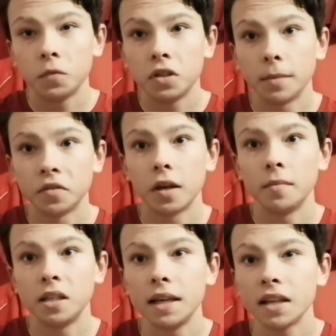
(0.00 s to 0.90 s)

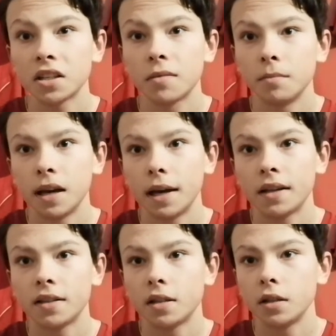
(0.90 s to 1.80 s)
sometimes he gets
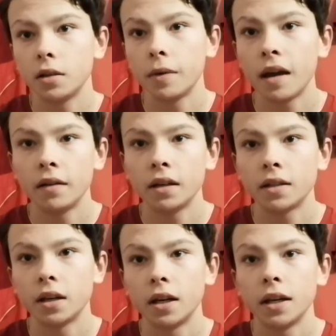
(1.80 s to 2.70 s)
compared to Eric
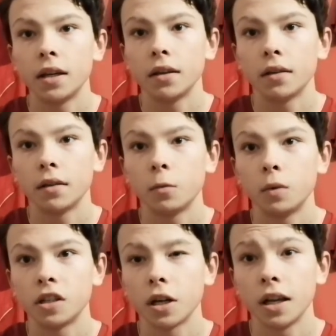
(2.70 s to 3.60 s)
Dyer,
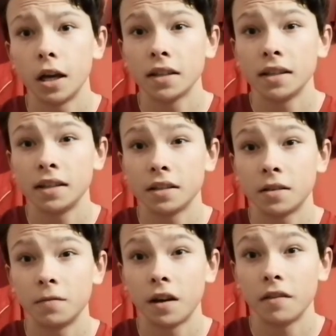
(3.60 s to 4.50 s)
which I think
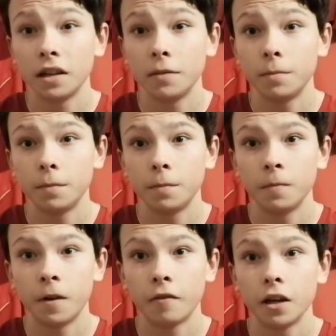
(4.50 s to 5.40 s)
is a very,
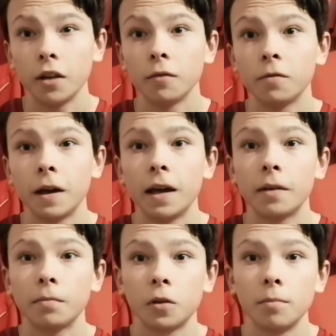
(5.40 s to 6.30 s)
very
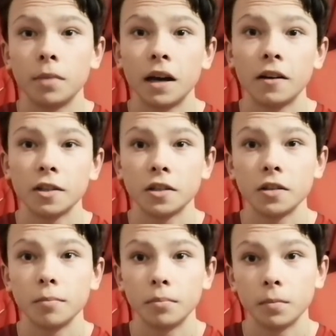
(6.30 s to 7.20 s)
unfair
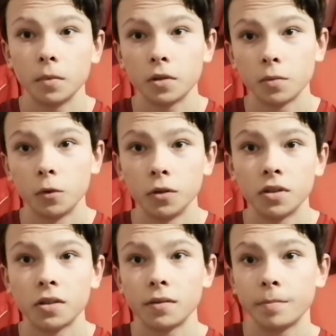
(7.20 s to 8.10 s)
comparison
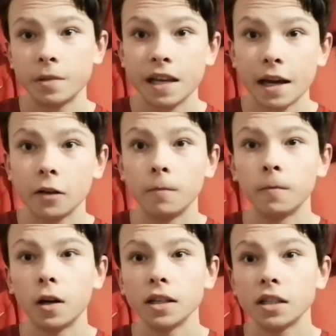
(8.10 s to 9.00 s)
towards Declan
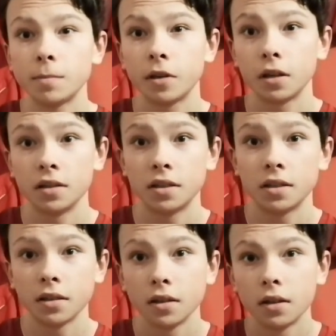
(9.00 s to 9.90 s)
Rice,
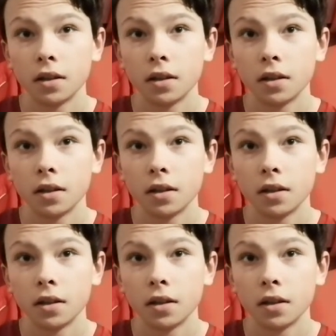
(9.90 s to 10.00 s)
because